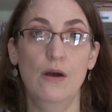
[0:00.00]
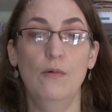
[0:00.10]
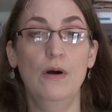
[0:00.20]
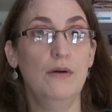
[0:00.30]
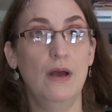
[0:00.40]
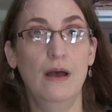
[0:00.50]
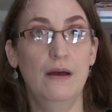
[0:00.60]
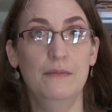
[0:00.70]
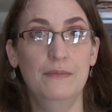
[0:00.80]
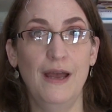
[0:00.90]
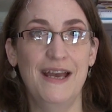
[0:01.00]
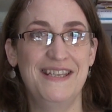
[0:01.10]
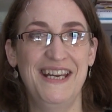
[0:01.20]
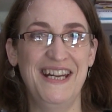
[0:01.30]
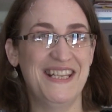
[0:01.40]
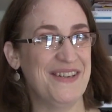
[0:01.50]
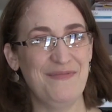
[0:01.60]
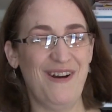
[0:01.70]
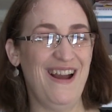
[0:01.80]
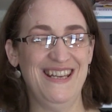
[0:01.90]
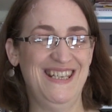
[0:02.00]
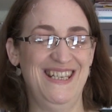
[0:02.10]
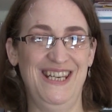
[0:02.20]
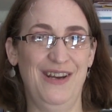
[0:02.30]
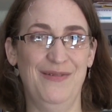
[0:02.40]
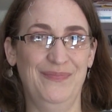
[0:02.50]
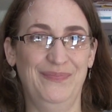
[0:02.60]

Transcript: won't come as any surprise to you.